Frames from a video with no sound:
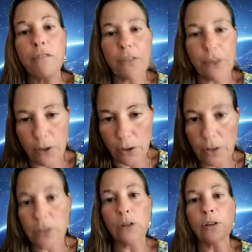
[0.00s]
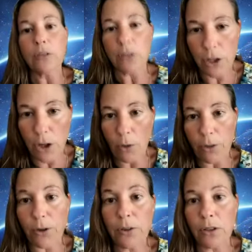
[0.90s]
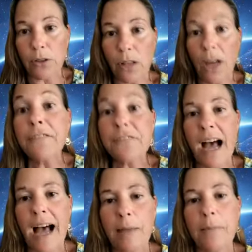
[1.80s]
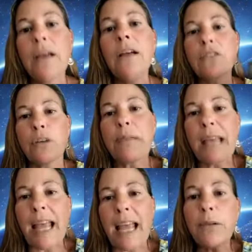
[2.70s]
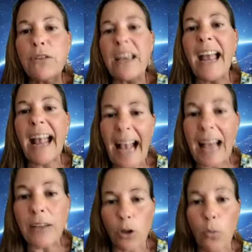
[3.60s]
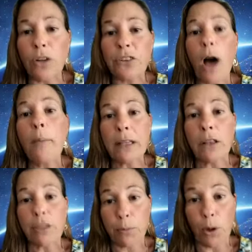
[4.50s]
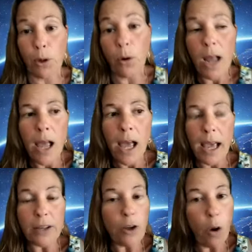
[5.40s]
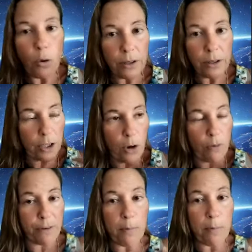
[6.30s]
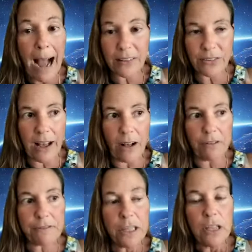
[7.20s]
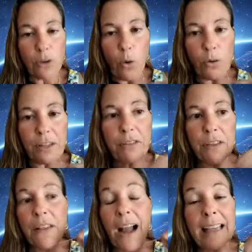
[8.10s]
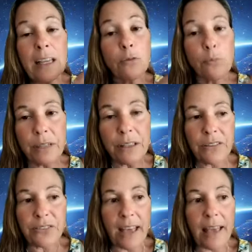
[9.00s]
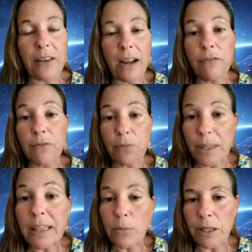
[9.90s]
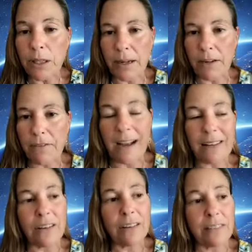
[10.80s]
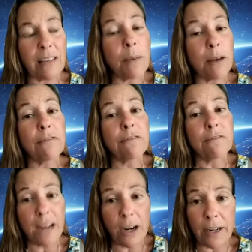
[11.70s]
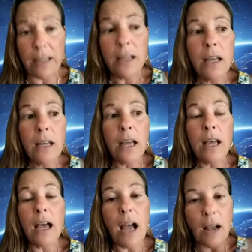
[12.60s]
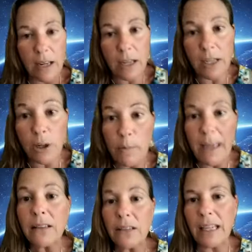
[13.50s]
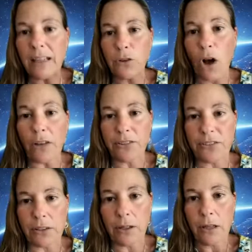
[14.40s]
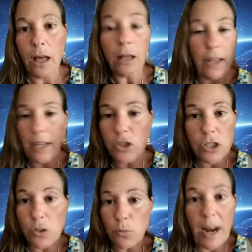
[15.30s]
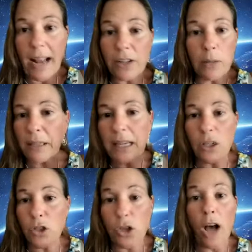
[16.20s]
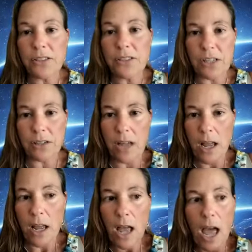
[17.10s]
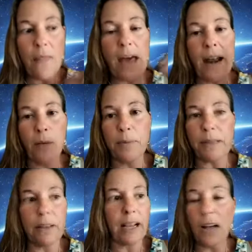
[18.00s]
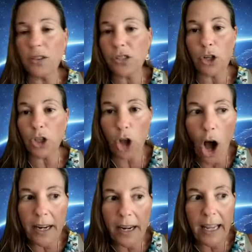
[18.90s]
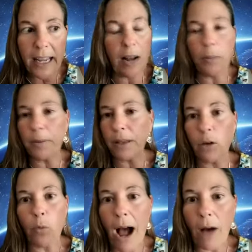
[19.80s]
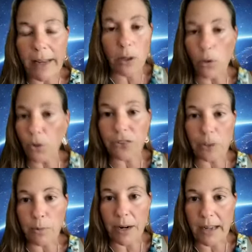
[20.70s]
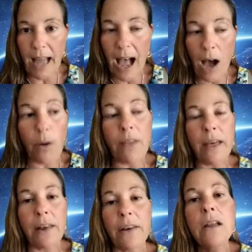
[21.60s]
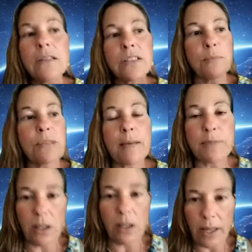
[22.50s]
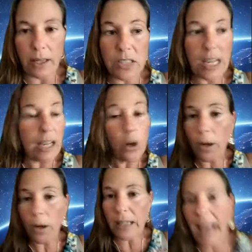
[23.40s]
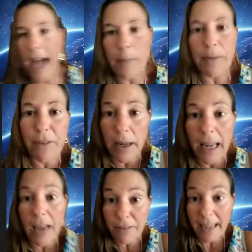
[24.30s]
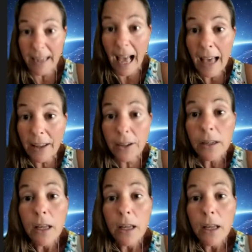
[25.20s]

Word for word: over their their you know their their lifetime to be able to handle what's coming through and the you know for myself the only thing that i can really say that i've really really been affected is i've been very uh, intermittently exhausted like yeah. just randomly exhausted and mm-hmm. then I'll be like, I'll start yawning and I'll be like, wow, I could go to sleep right now. And then sometimes I'll like take a quick nap if I if I can.